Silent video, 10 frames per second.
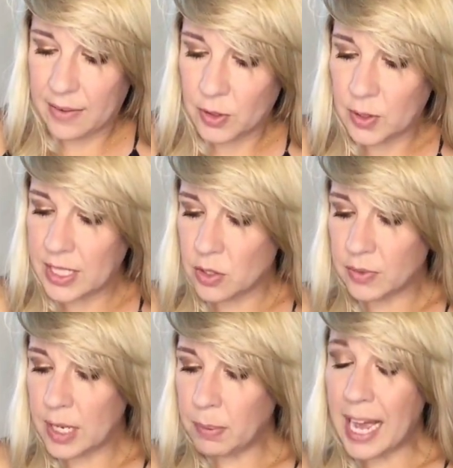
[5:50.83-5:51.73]
If you need to
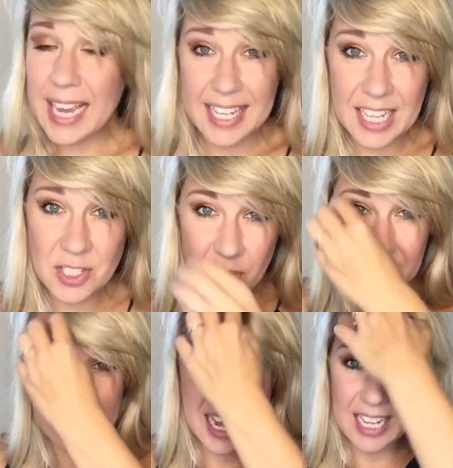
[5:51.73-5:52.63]
reapply anything during
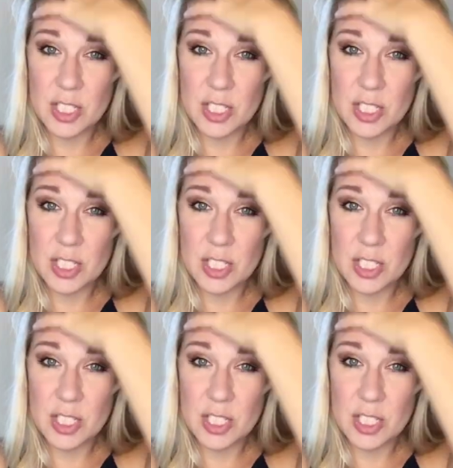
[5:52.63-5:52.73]
the day,